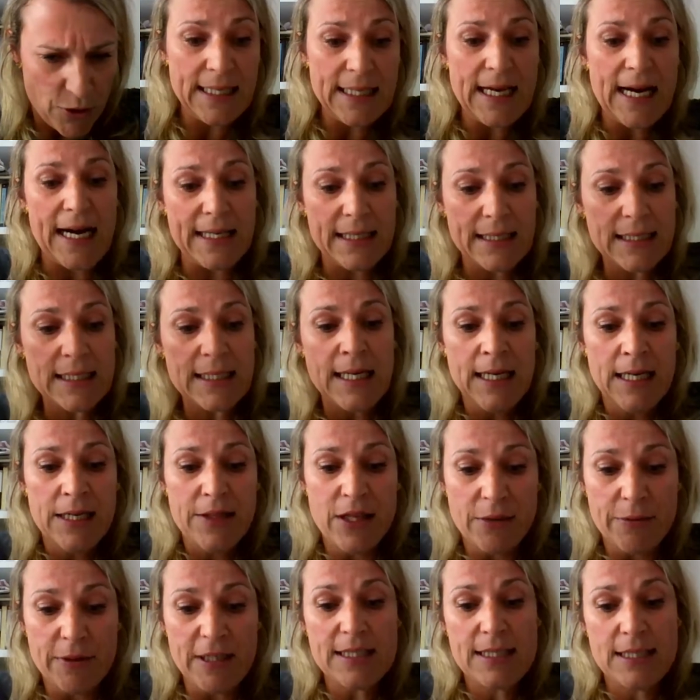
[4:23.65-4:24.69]
And
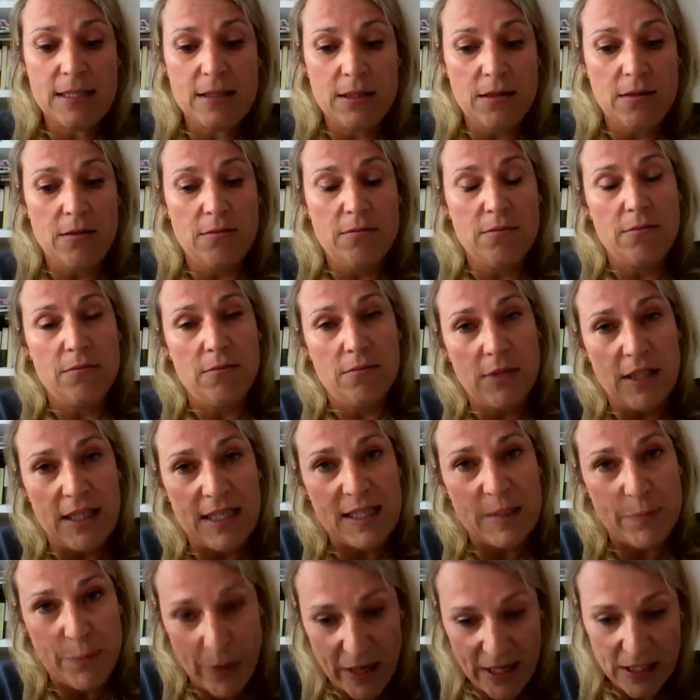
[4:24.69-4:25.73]
there is
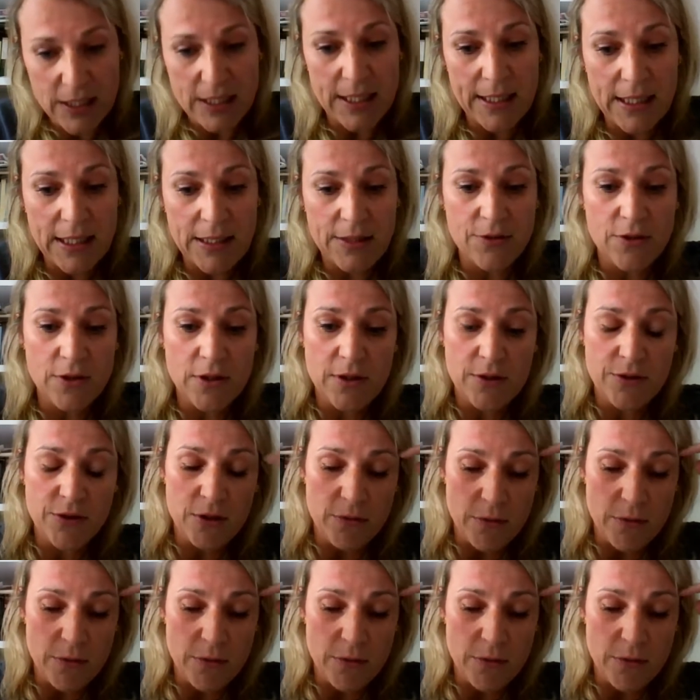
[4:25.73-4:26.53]
especially the,